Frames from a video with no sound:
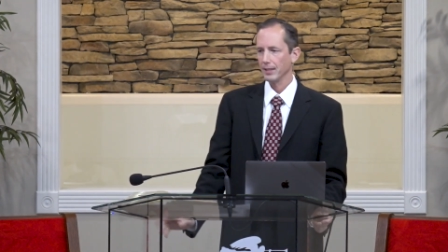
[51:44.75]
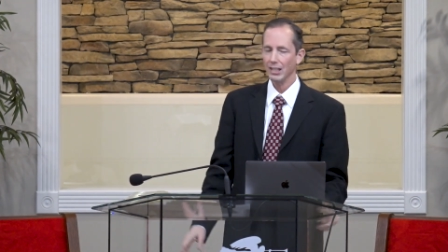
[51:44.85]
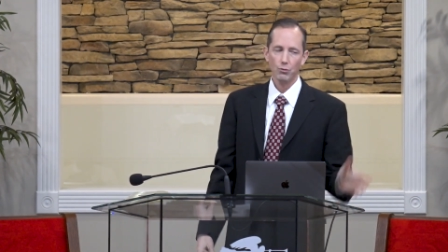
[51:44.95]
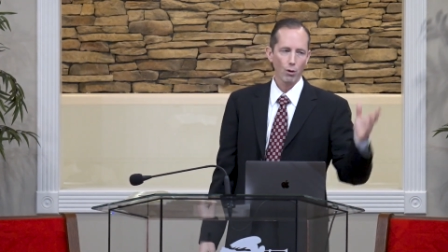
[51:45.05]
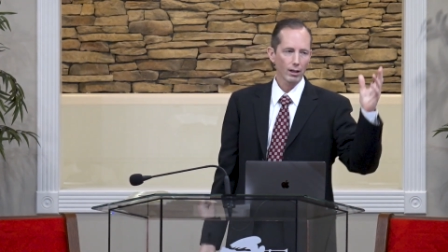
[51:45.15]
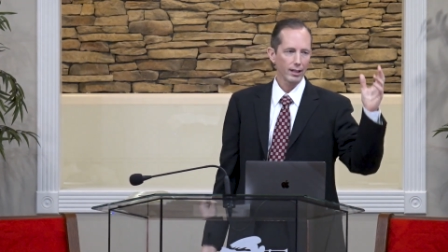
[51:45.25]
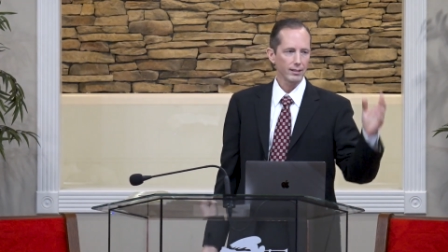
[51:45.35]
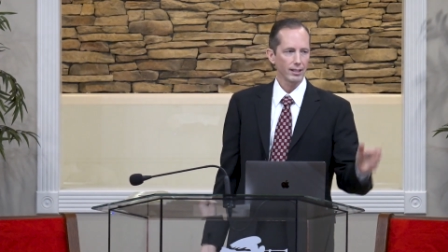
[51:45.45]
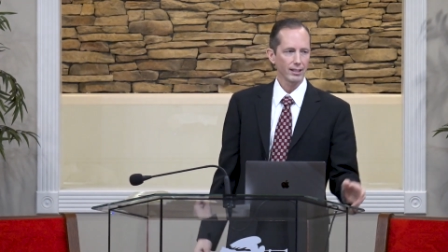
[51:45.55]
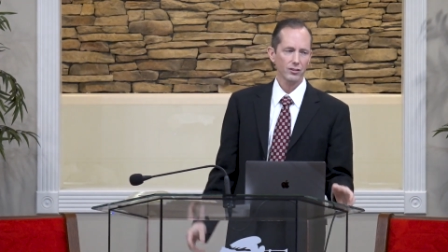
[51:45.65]
That's one
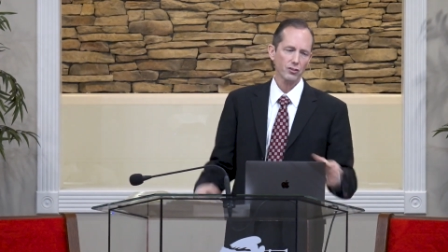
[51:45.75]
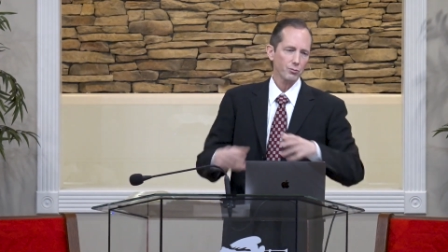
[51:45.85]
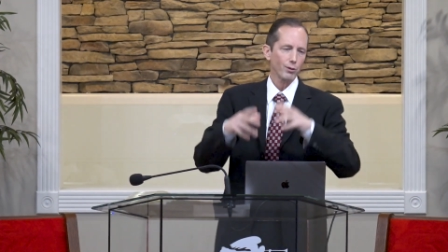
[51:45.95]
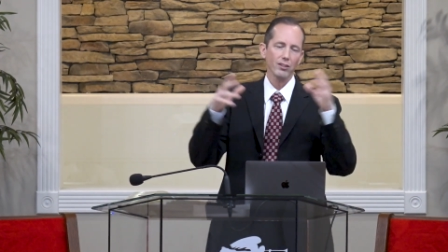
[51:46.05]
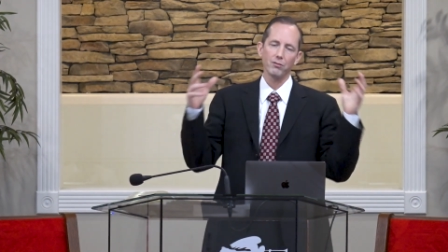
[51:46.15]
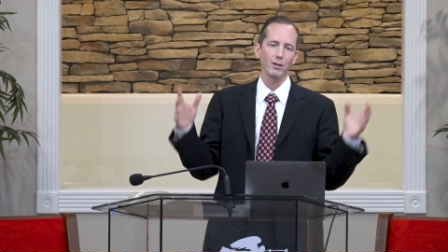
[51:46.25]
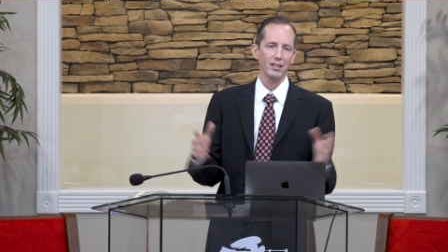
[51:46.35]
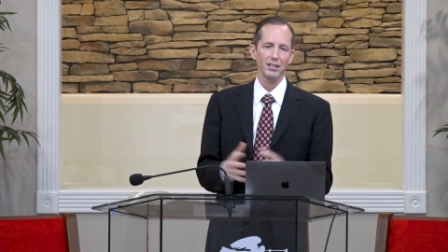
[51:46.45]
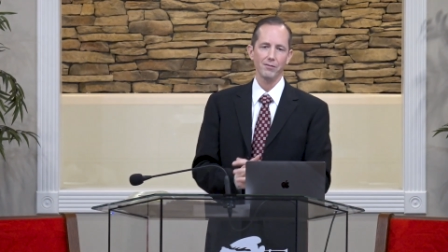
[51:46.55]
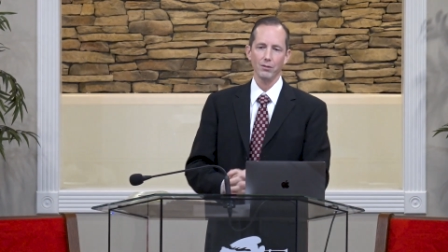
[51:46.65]
idea. It's expressed
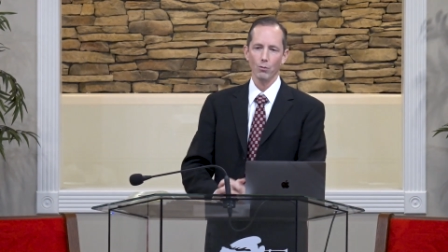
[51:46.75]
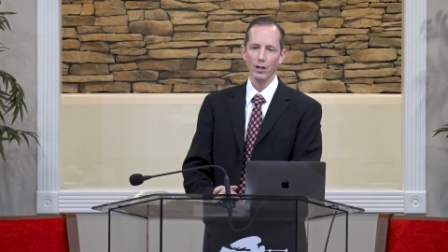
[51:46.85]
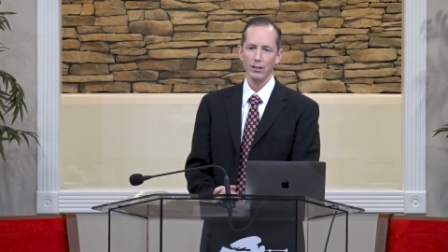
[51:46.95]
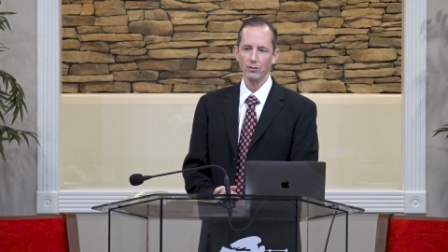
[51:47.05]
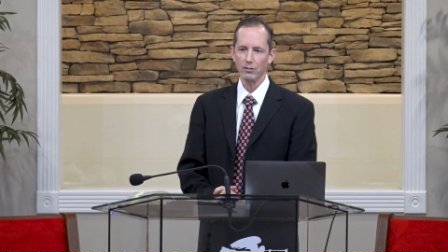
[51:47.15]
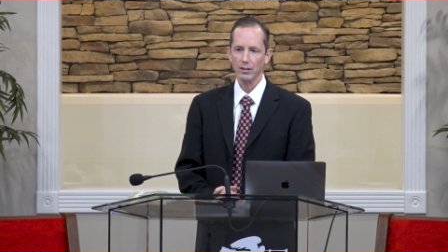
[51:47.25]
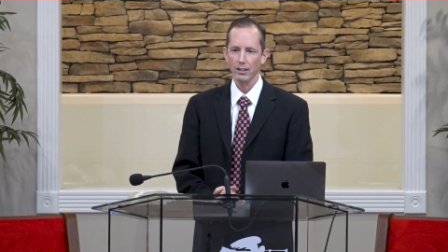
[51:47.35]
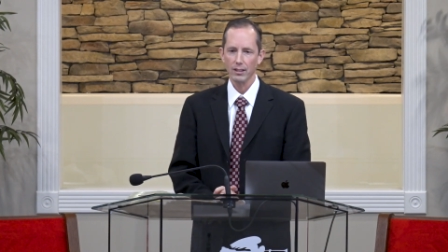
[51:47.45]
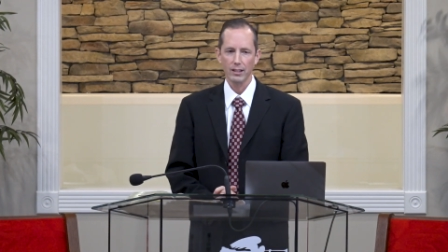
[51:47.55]
many different ways.